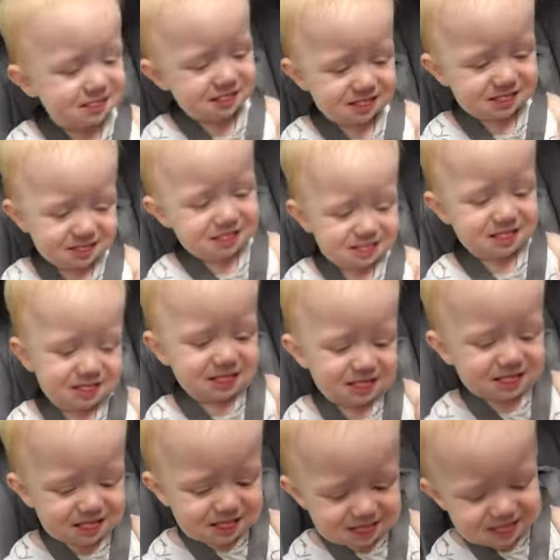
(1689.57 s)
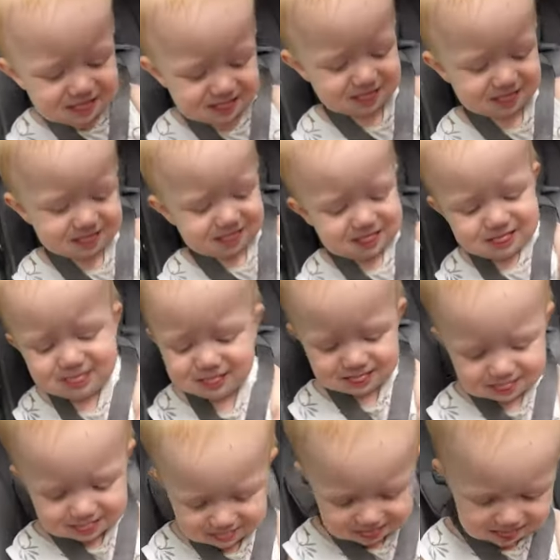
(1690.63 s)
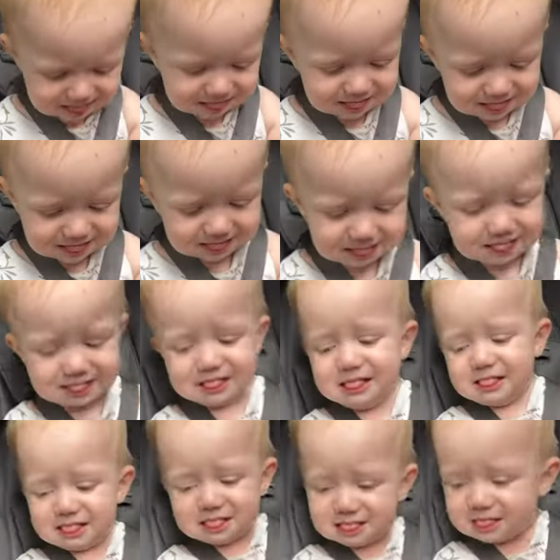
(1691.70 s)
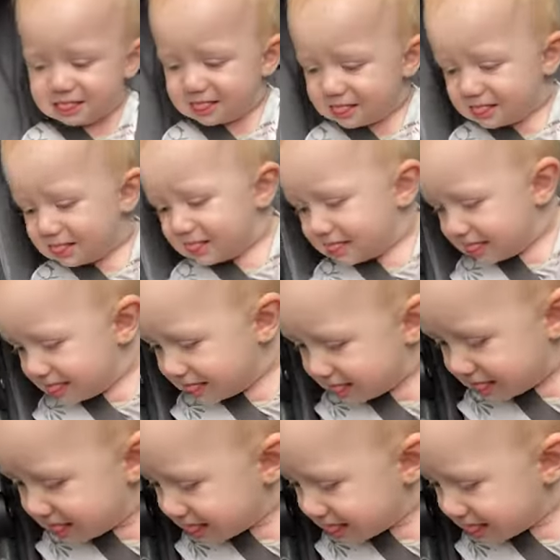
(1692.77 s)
I'm just pushing the frame a bit faster. Oh, we've just